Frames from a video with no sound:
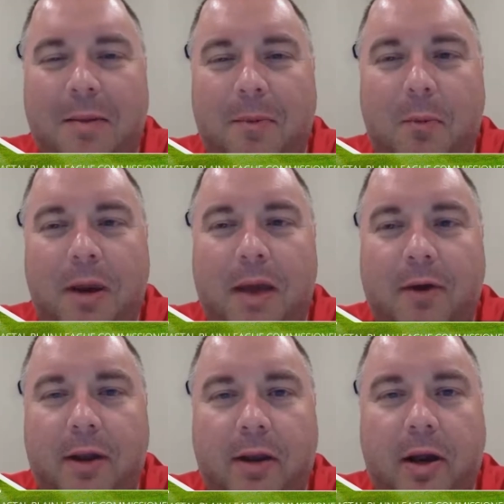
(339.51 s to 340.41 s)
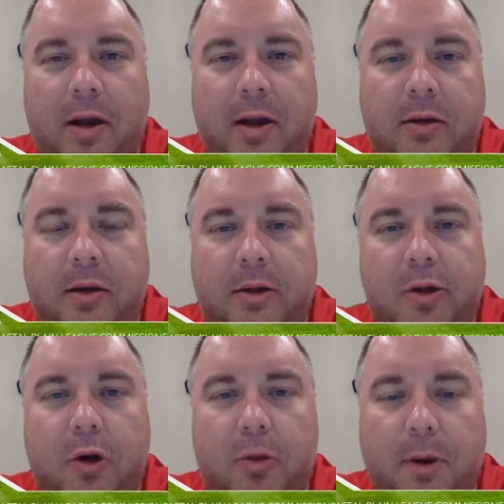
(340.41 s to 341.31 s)
we have a
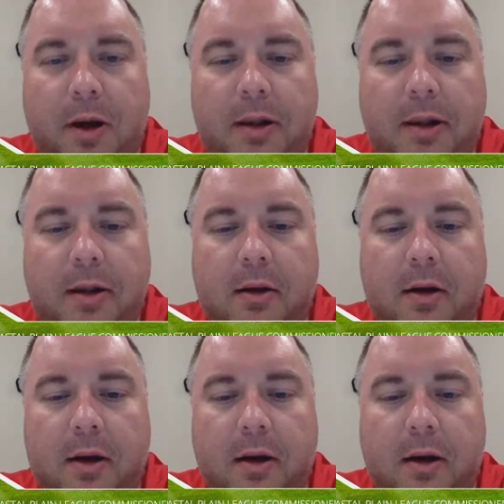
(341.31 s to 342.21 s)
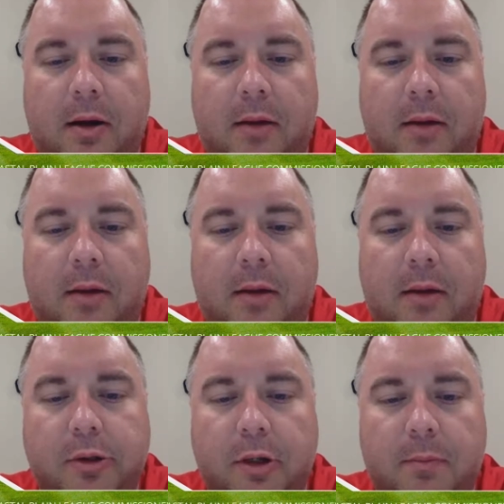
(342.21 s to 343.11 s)
charter bus
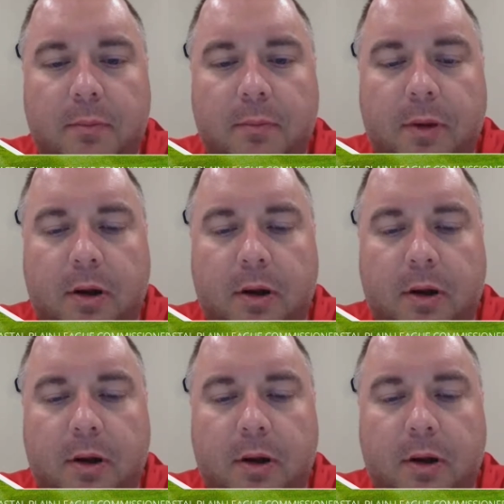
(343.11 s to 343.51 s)
partnership.